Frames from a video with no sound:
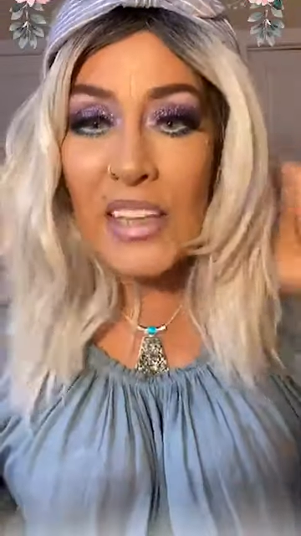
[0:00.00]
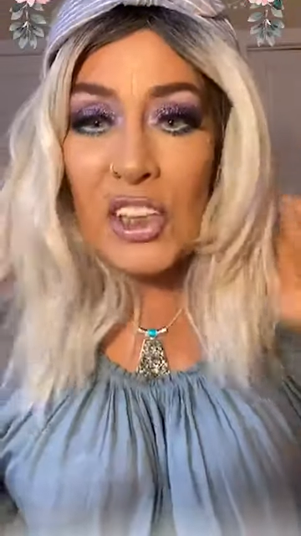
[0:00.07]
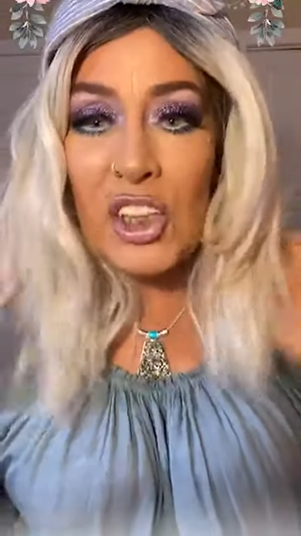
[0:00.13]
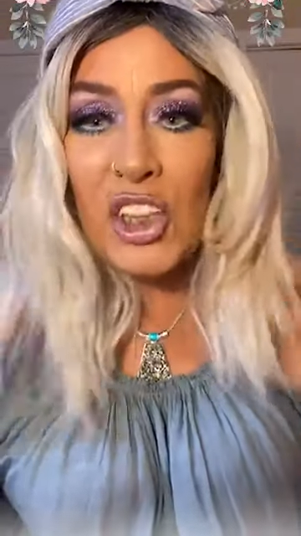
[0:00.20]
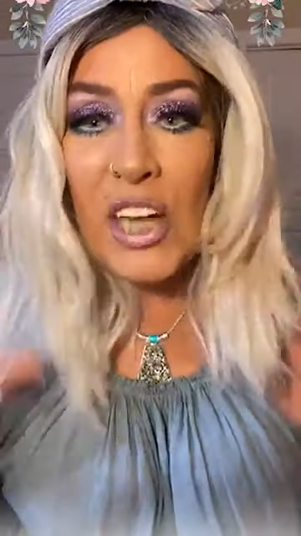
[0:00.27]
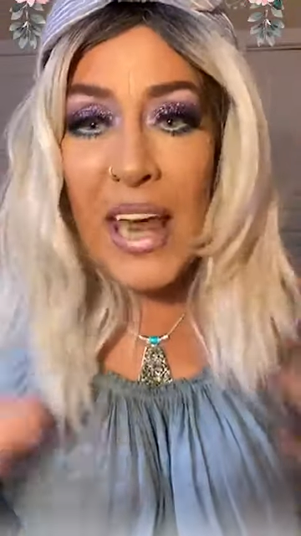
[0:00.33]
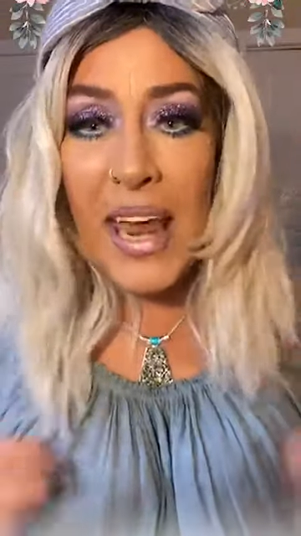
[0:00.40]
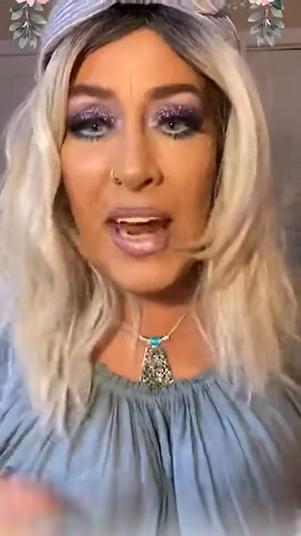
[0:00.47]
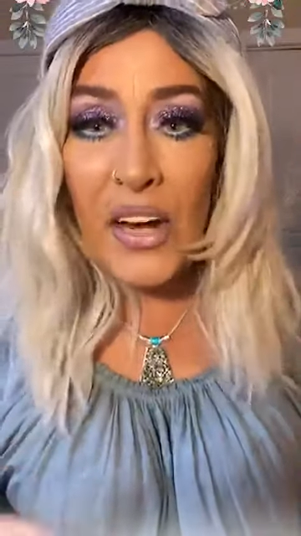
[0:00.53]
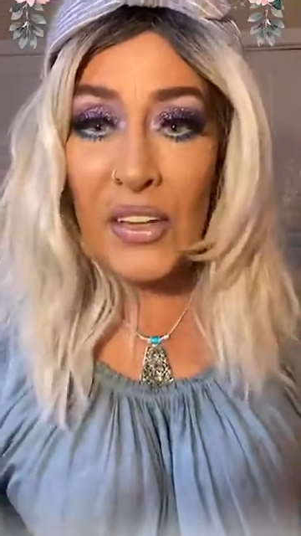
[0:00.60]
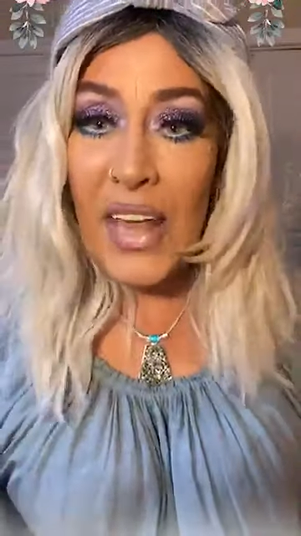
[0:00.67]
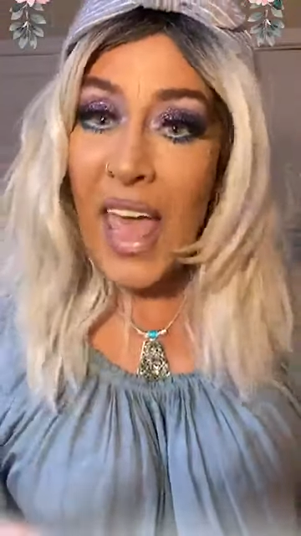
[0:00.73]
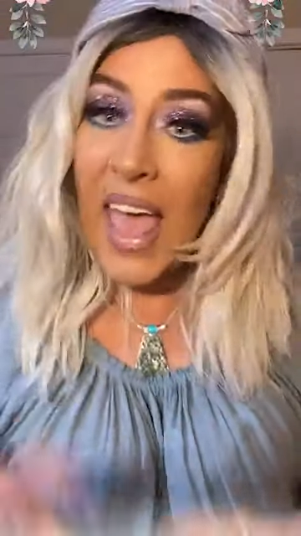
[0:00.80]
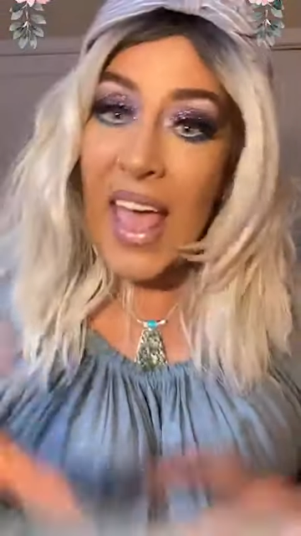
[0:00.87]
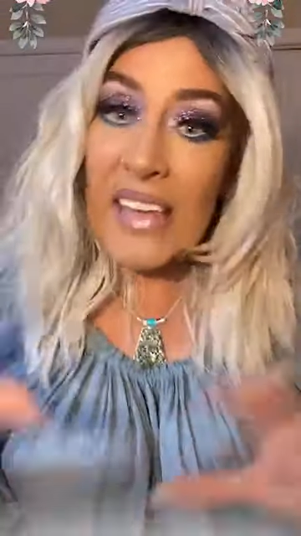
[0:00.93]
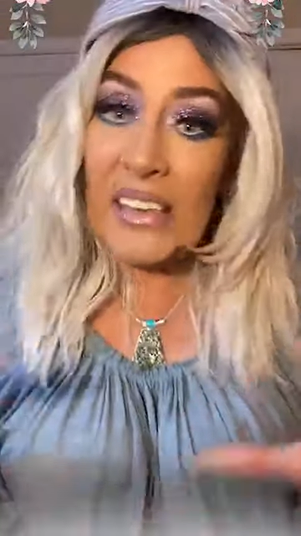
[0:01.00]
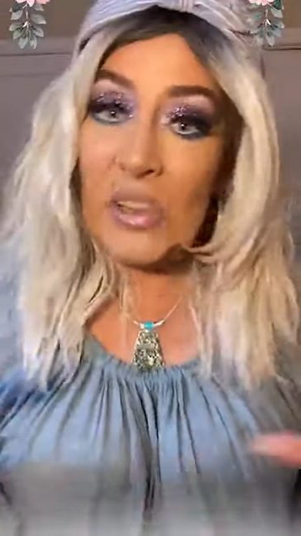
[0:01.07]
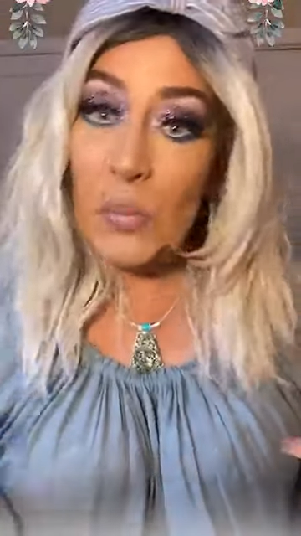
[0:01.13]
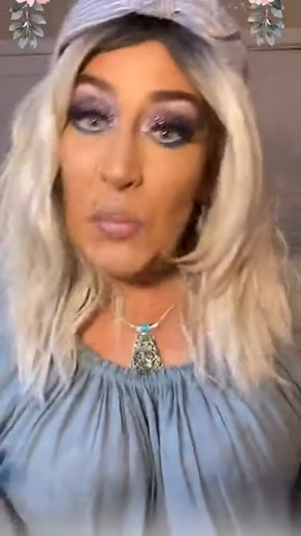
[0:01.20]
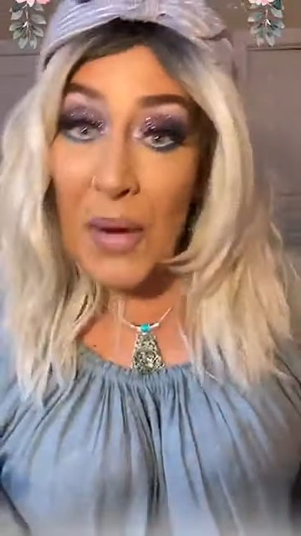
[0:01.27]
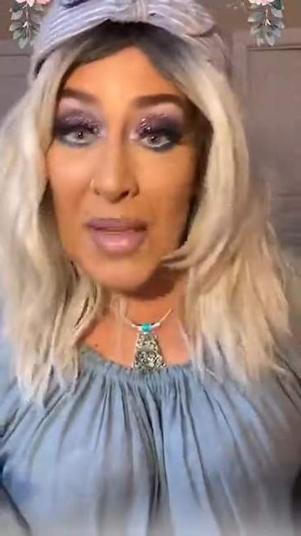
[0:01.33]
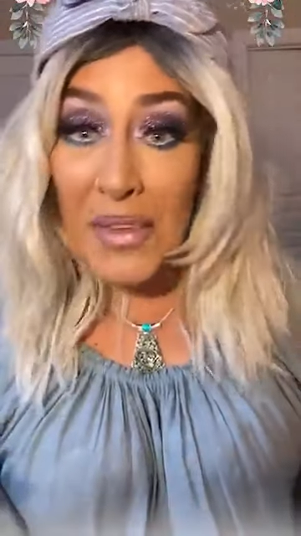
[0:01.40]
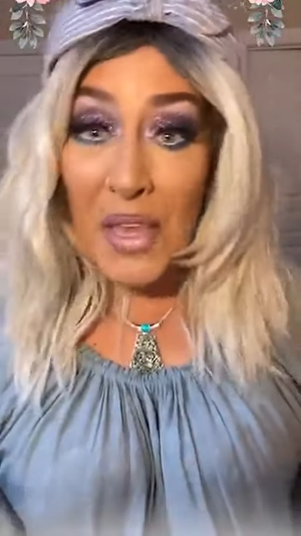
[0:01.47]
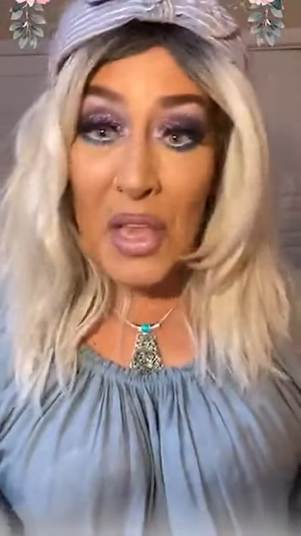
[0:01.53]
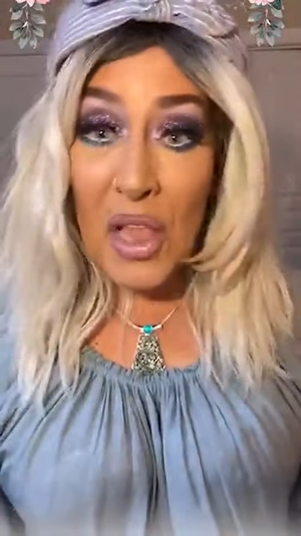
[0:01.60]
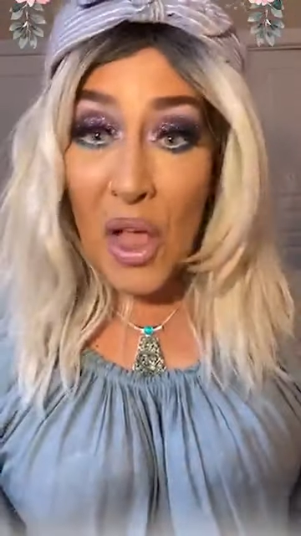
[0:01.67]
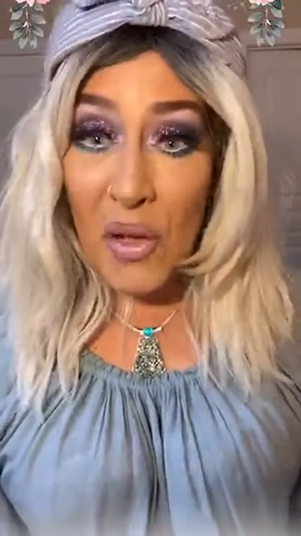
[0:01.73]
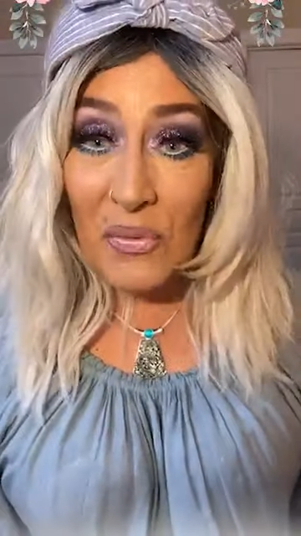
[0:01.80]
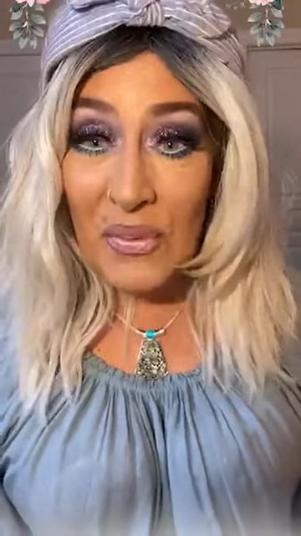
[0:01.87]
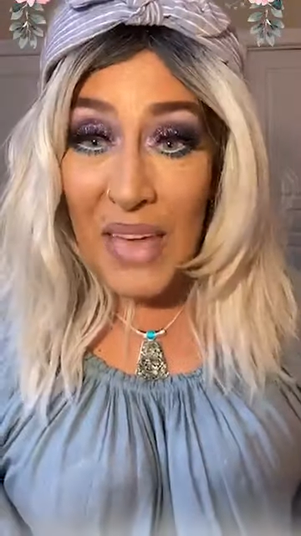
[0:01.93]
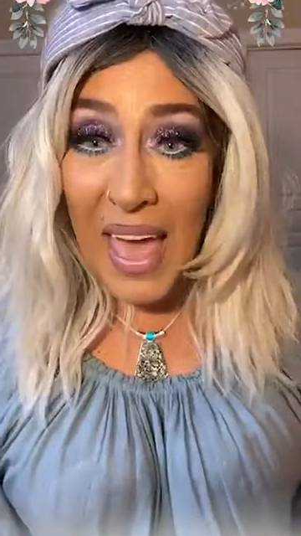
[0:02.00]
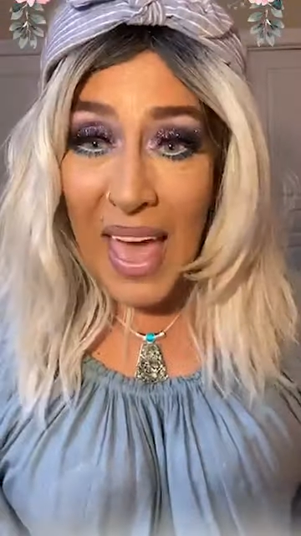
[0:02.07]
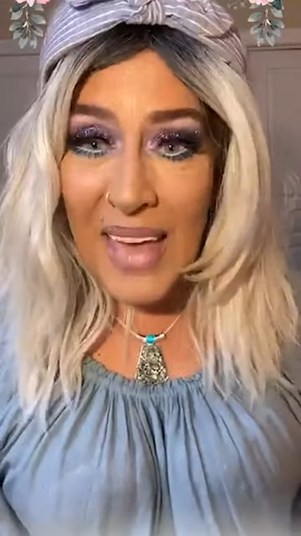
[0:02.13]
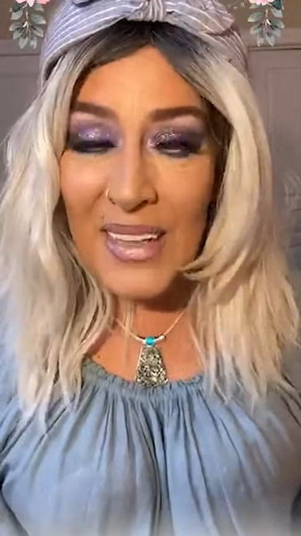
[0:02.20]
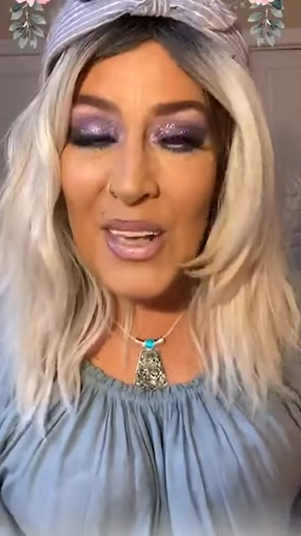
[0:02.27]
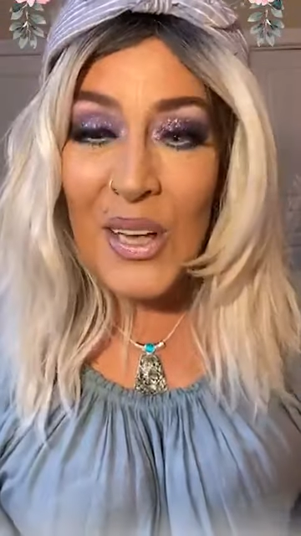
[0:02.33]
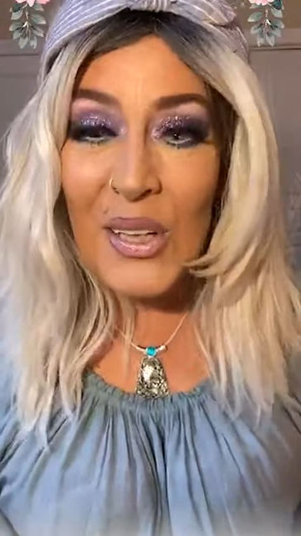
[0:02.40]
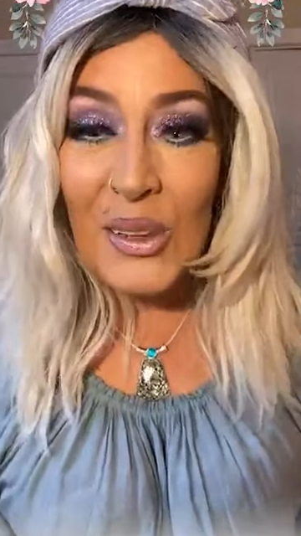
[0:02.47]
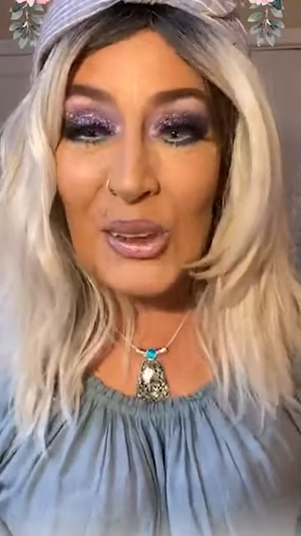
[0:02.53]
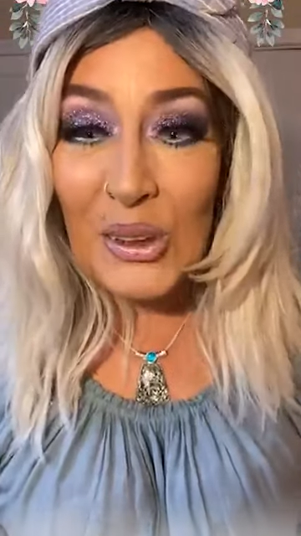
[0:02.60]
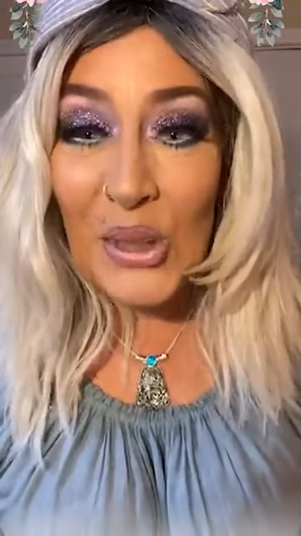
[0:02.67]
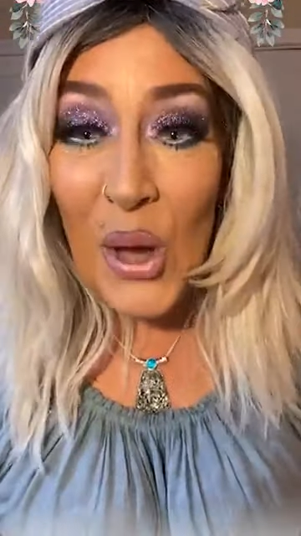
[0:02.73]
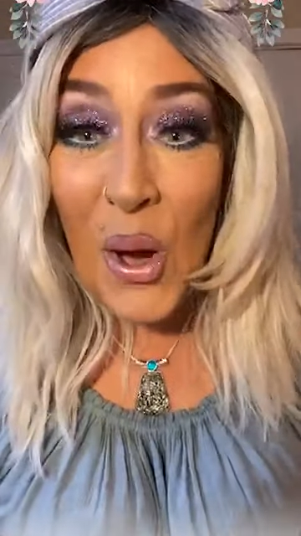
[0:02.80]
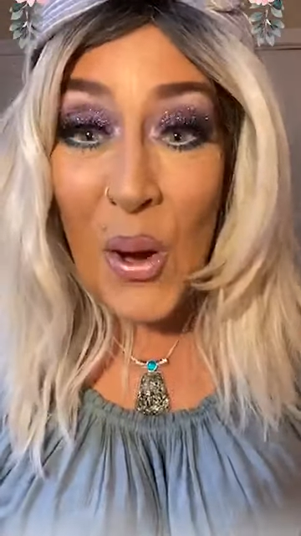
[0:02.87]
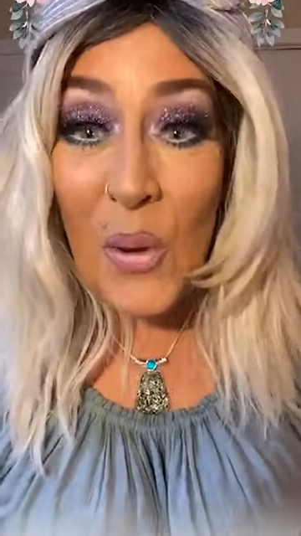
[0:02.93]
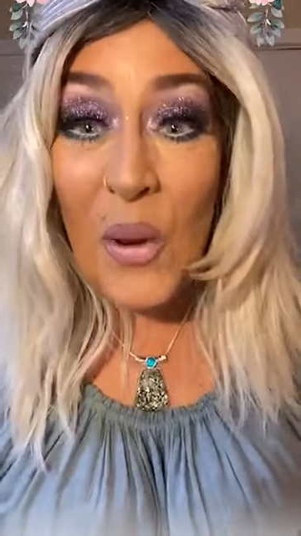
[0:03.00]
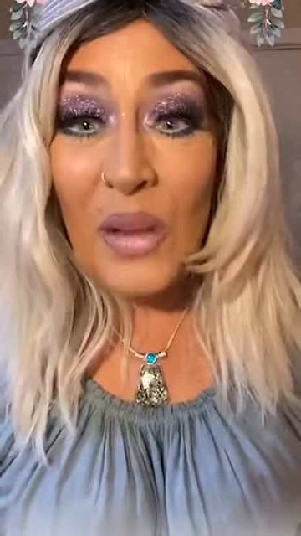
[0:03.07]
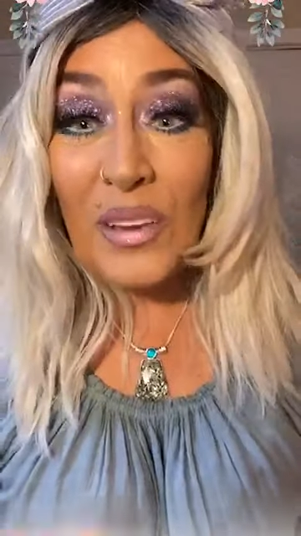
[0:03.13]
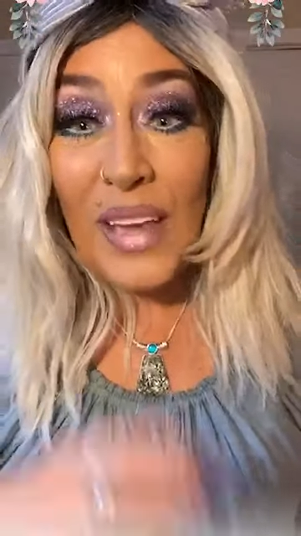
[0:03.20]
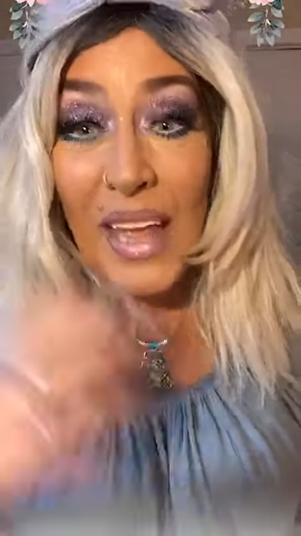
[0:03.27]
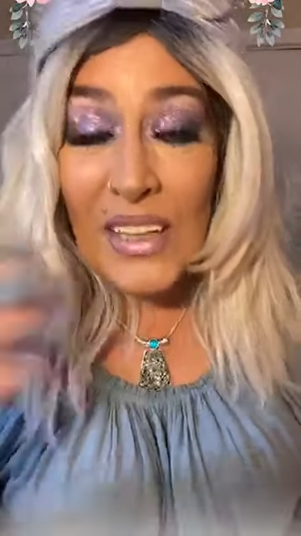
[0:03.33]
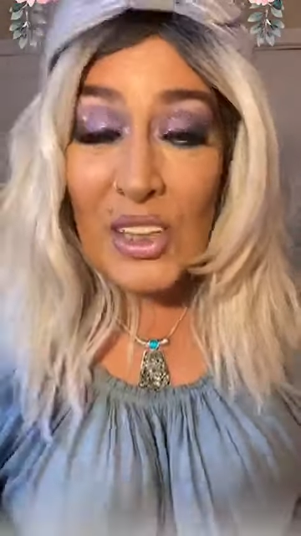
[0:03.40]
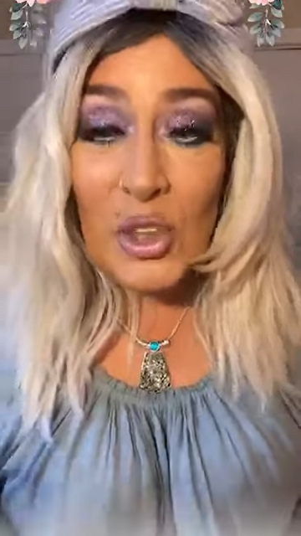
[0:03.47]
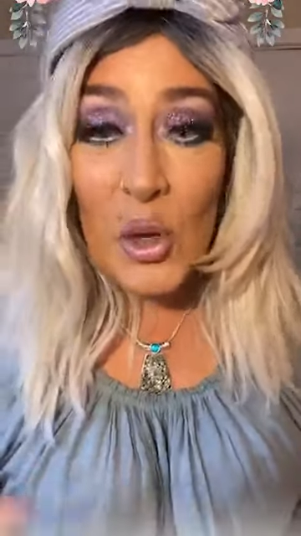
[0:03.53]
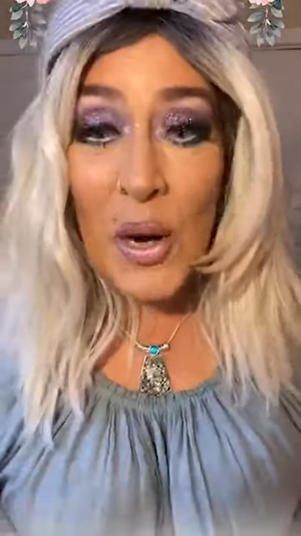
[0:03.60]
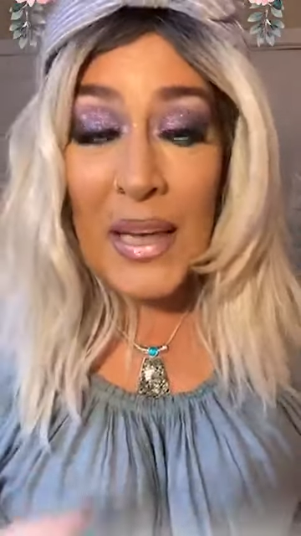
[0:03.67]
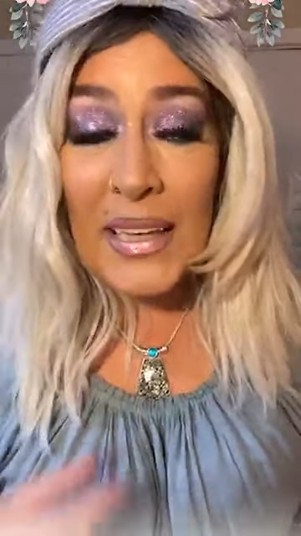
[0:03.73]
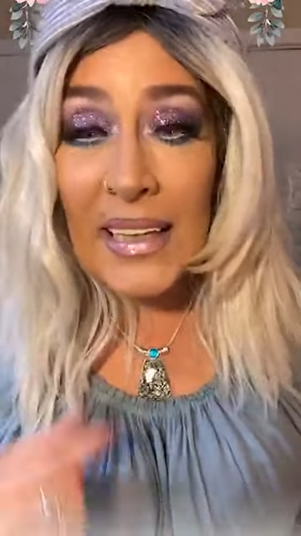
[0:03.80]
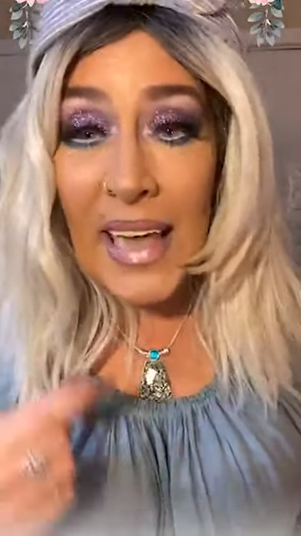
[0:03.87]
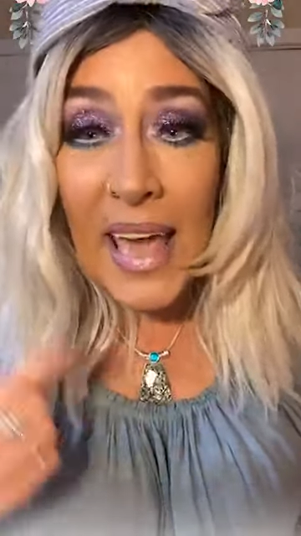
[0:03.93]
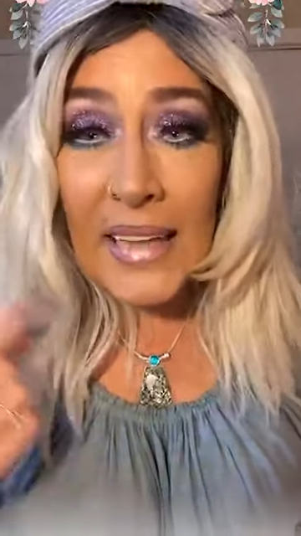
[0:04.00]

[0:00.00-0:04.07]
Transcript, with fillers: and shared and spread the love yet. So let's try and